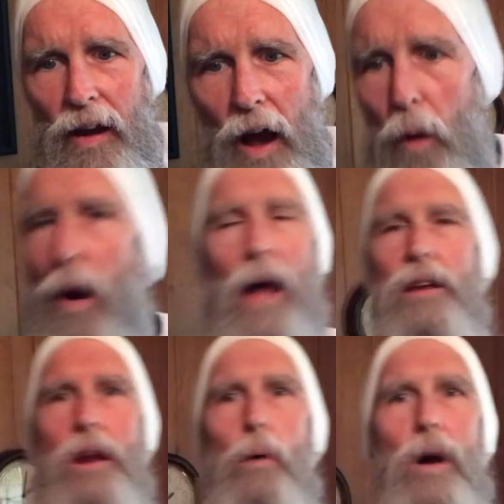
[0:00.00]
Oh,
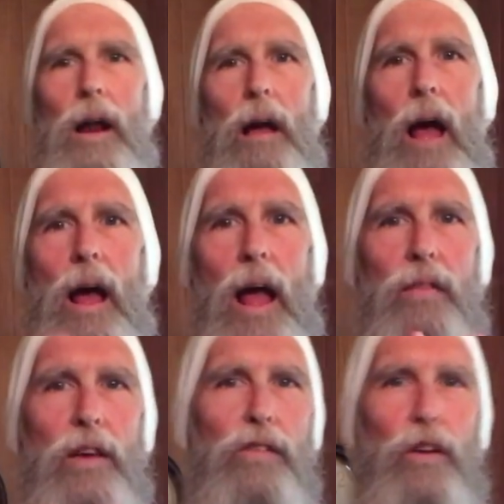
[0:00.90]
you know what? I
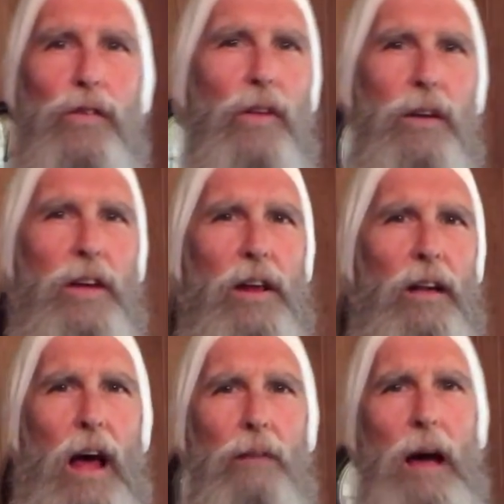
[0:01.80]
had this just,
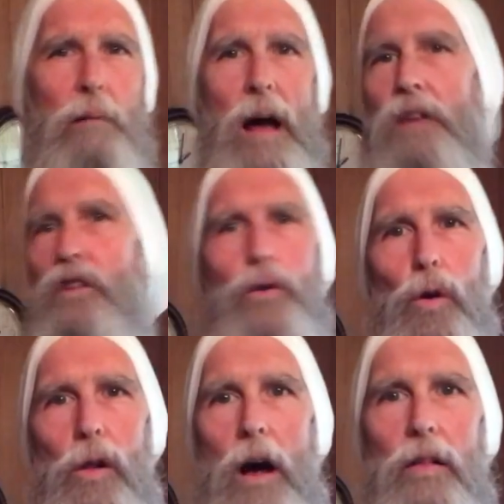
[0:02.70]
I
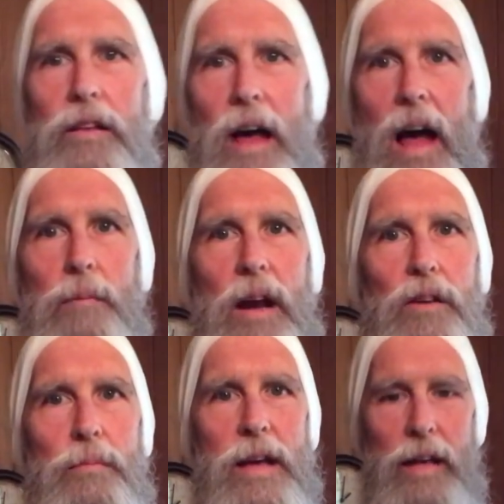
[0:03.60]
doodle all the time and I
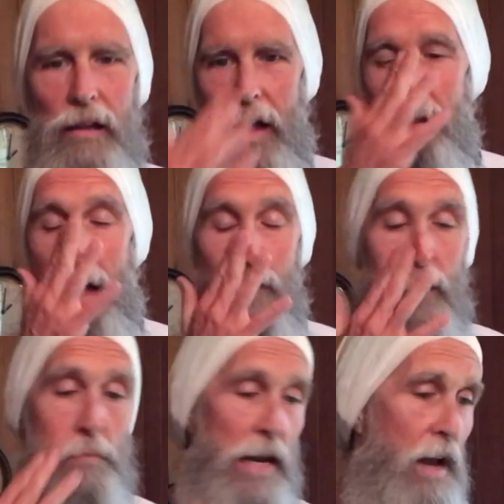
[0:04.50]
was making it like that. And
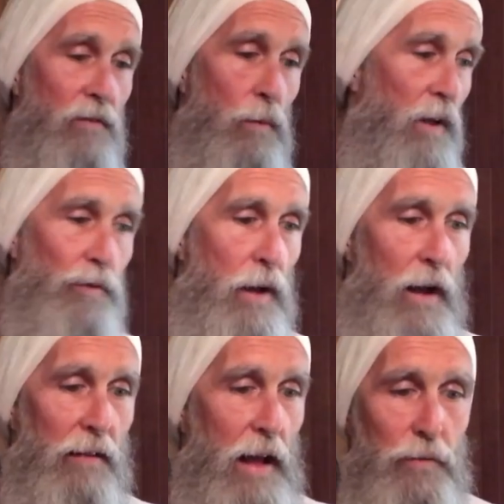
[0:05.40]
somebody, every once in a
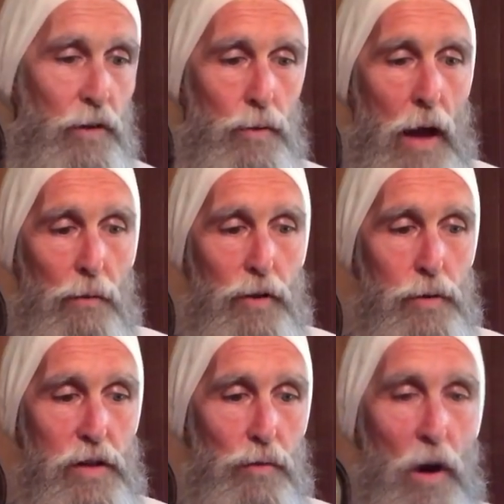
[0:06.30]
while, I'll do
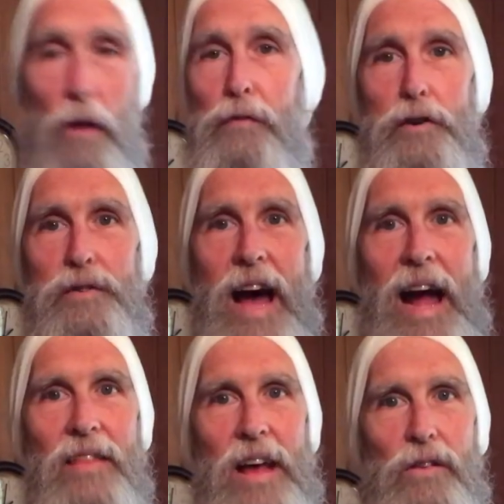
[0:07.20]
these raw food
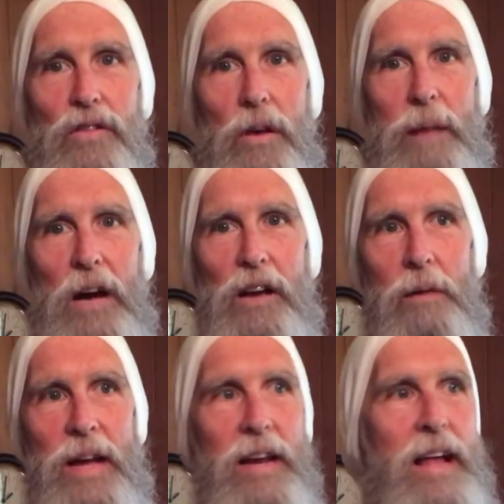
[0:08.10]
diet things and somebody will
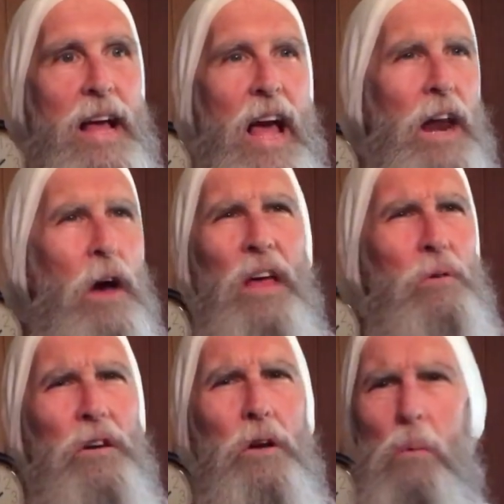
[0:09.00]
come in and all they
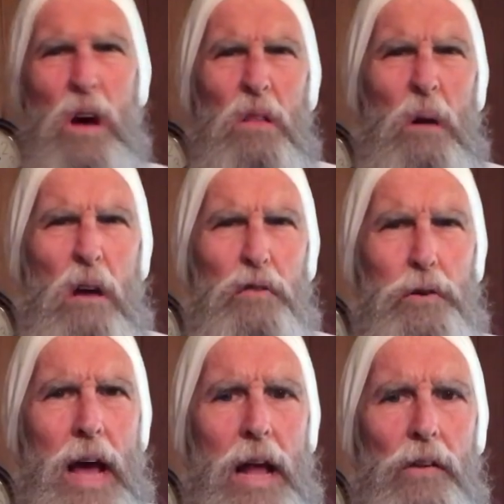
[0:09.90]
want to do, well, the raw
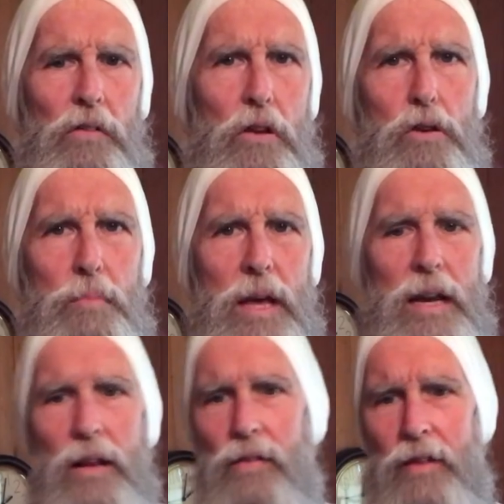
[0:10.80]
food diet's
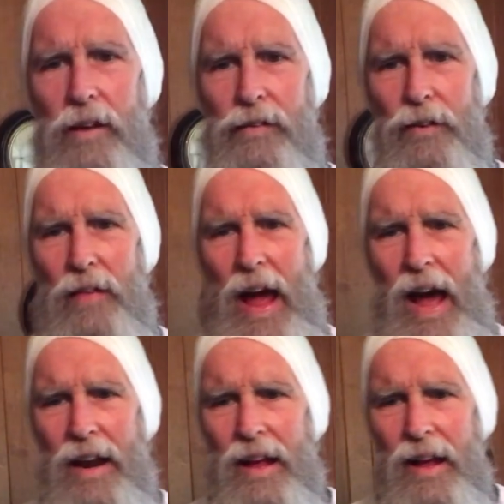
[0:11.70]
stupid. It's this or
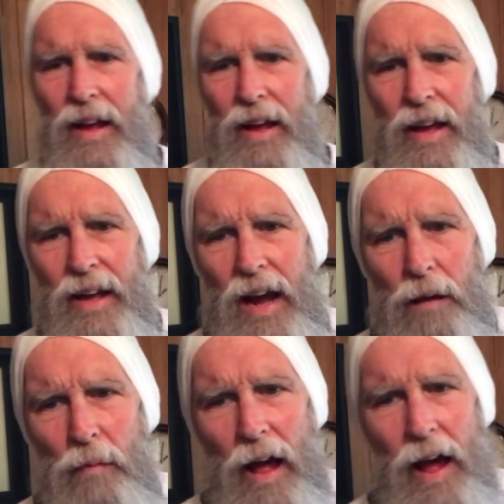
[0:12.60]
that. And
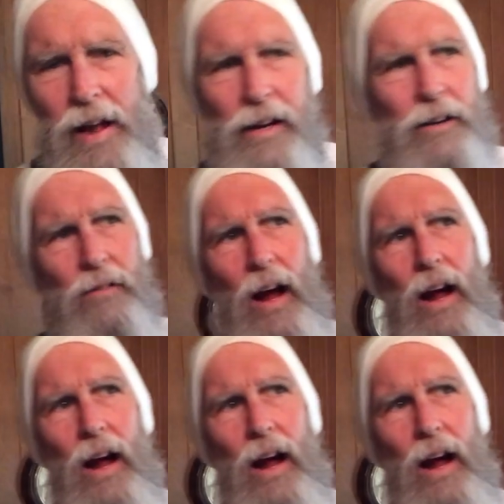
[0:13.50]
I'm like,